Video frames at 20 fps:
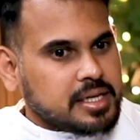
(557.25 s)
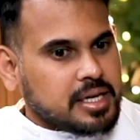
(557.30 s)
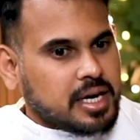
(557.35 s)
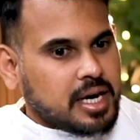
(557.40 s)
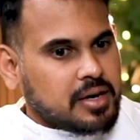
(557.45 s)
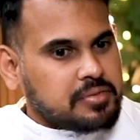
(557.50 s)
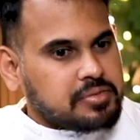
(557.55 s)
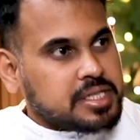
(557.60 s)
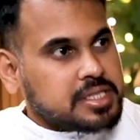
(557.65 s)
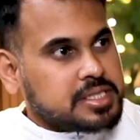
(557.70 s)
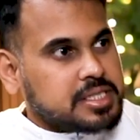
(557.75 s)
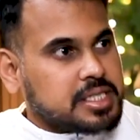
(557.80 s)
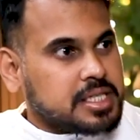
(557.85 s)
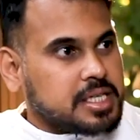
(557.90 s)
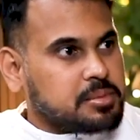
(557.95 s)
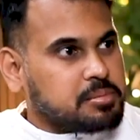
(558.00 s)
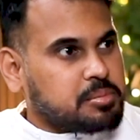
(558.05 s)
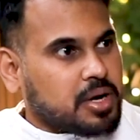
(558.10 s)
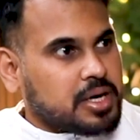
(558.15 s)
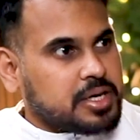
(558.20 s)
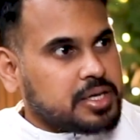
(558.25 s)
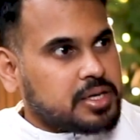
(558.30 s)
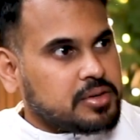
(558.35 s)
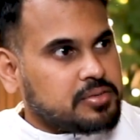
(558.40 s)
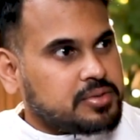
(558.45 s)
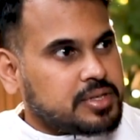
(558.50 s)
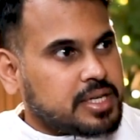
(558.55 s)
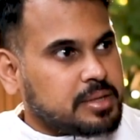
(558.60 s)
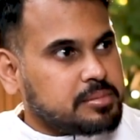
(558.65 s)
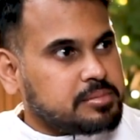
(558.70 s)
after a certain point
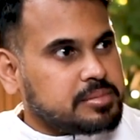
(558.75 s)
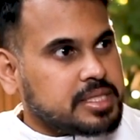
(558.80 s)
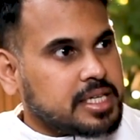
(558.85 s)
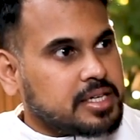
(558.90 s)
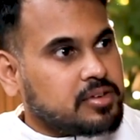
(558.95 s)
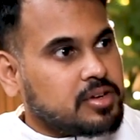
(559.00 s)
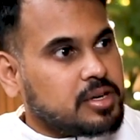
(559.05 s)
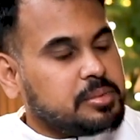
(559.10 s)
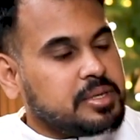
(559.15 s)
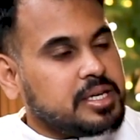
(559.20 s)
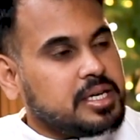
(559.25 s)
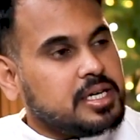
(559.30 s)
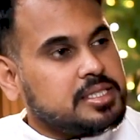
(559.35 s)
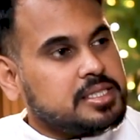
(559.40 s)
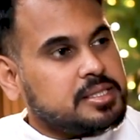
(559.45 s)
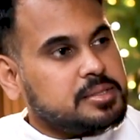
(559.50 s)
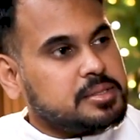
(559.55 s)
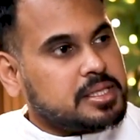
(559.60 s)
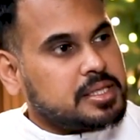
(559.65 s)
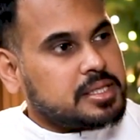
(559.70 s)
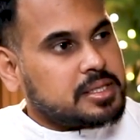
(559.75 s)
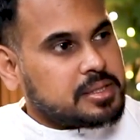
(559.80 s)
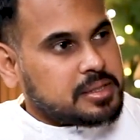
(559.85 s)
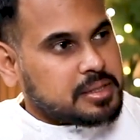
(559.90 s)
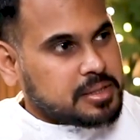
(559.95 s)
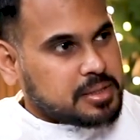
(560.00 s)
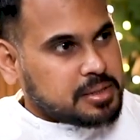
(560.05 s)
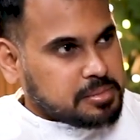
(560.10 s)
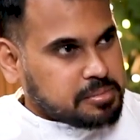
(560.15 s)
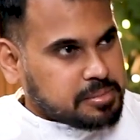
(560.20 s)
of time there will be a
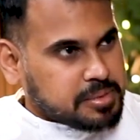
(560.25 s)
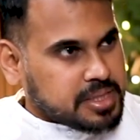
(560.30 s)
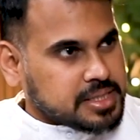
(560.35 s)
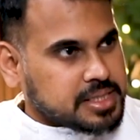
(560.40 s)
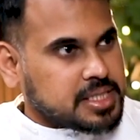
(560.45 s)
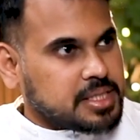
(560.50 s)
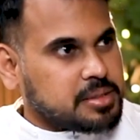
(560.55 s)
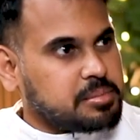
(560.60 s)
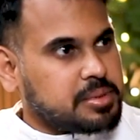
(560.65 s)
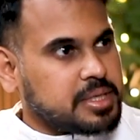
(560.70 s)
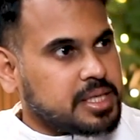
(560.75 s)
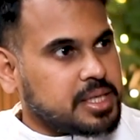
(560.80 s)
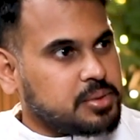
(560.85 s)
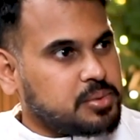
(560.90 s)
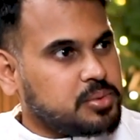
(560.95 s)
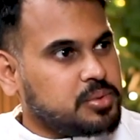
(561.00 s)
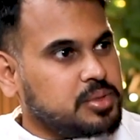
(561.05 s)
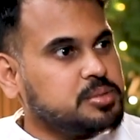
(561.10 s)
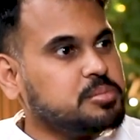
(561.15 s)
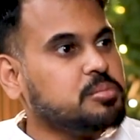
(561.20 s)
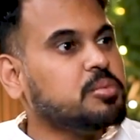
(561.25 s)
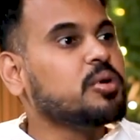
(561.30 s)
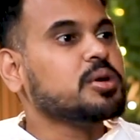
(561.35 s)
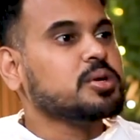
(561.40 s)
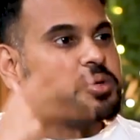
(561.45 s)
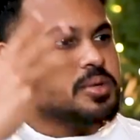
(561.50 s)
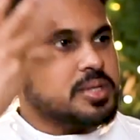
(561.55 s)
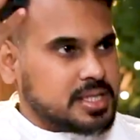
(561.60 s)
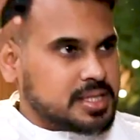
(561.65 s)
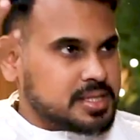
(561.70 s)
person B who is more
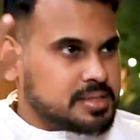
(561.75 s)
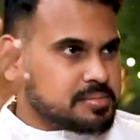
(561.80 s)
good.